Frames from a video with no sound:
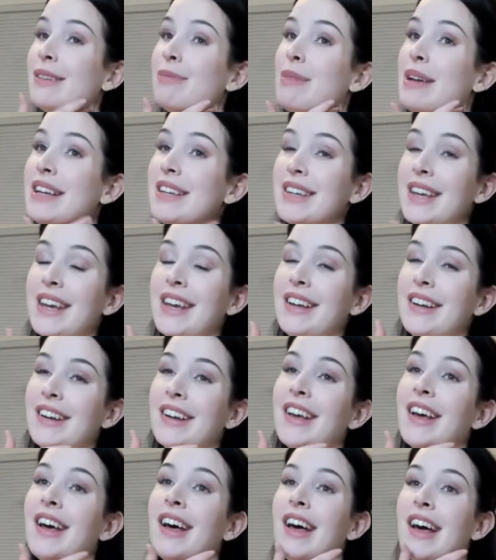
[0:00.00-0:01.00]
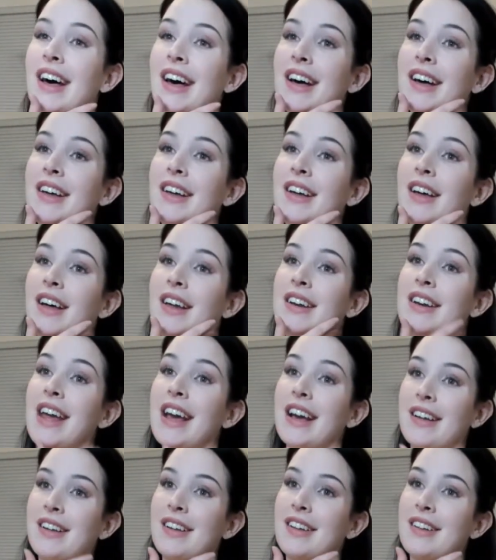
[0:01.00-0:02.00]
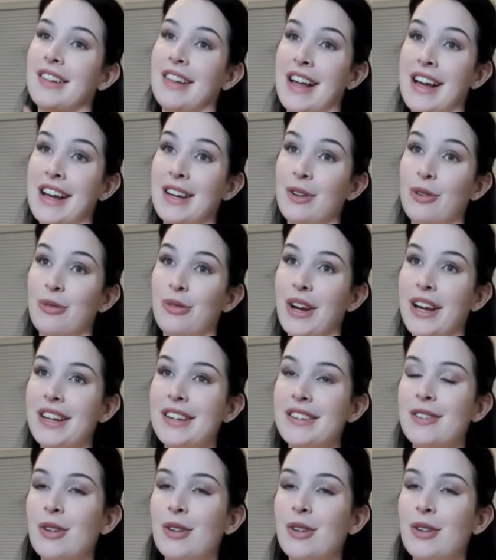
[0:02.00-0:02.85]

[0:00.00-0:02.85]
maintain a neck line, right?